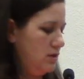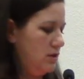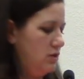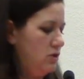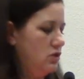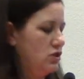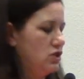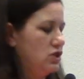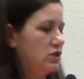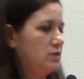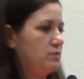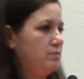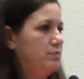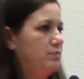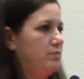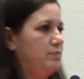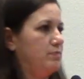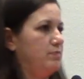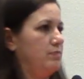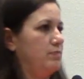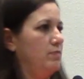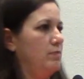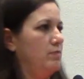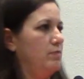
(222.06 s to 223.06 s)
you just
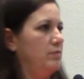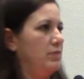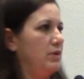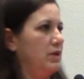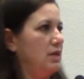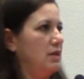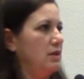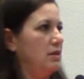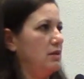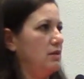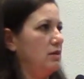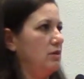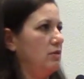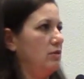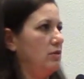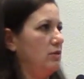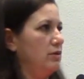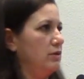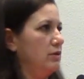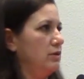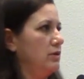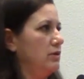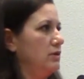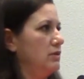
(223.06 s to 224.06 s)
put it in a little
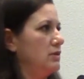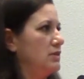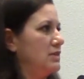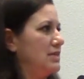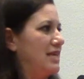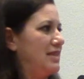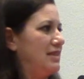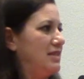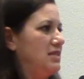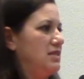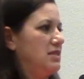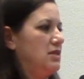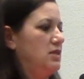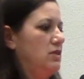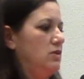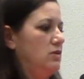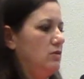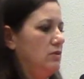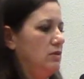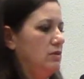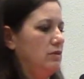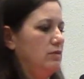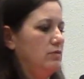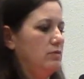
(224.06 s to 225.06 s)
holder. It's got these
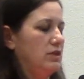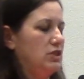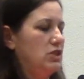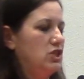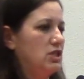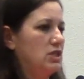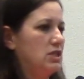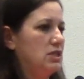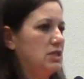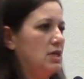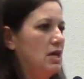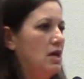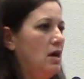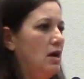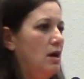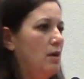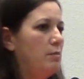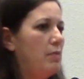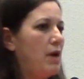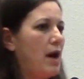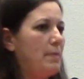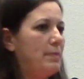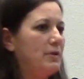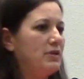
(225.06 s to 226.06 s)
cute little ridges.
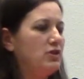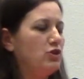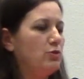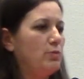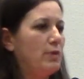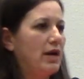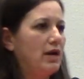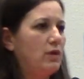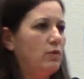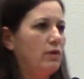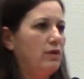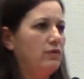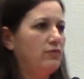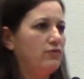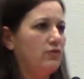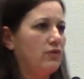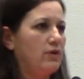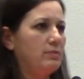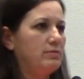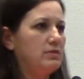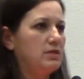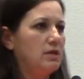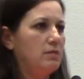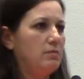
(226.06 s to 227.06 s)
Pop it in your microwave
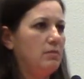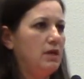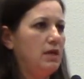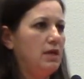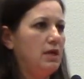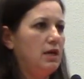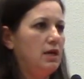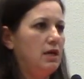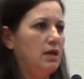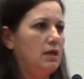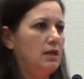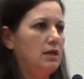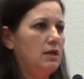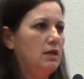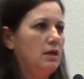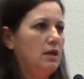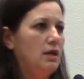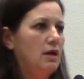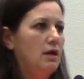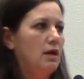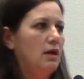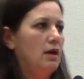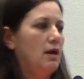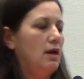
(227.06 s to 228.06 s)
for up to a minute,
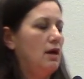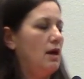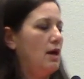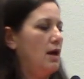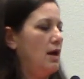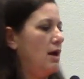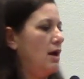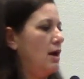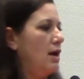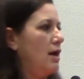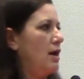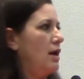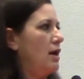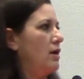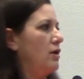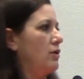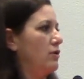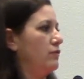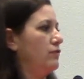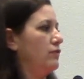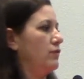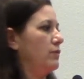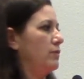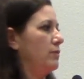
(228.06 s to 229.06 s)

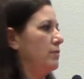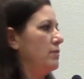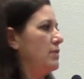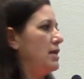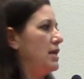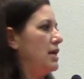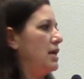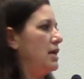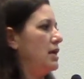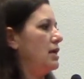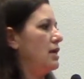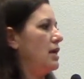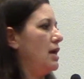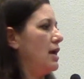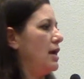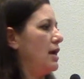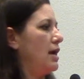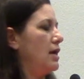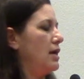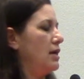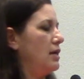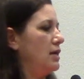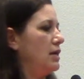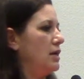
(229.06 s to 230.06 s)
or for a minute,
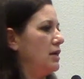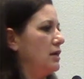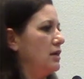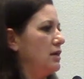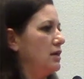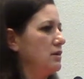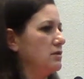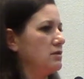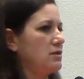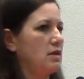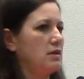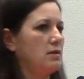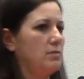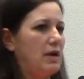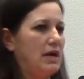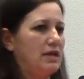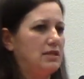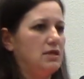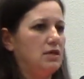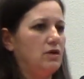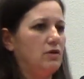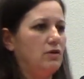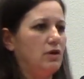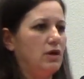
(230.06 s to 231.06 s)
and it kills all the
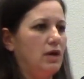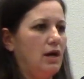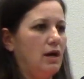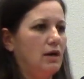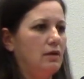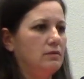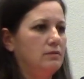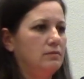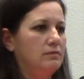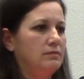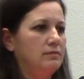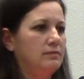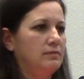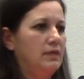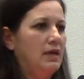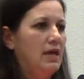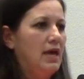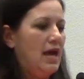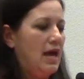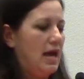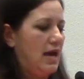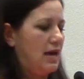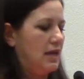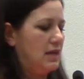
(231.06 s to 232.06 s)
bacteria.
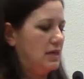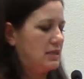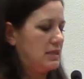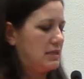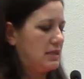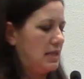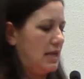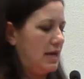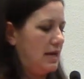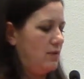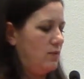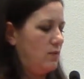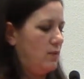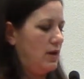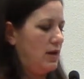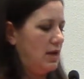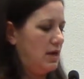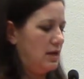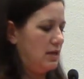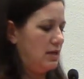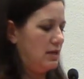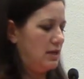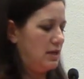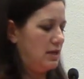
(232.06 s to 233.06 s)
And it's
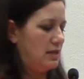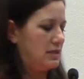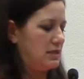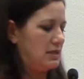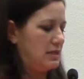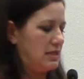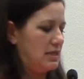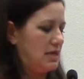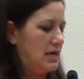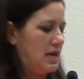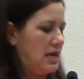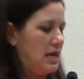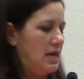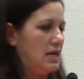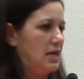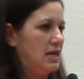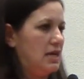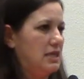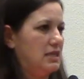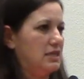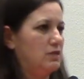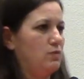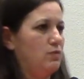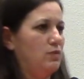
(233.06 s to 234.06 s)
lightweight, it's thin,
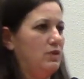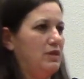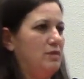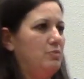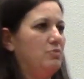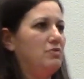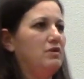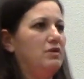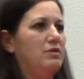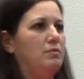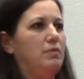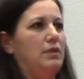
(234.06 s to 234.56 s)
it's really pretty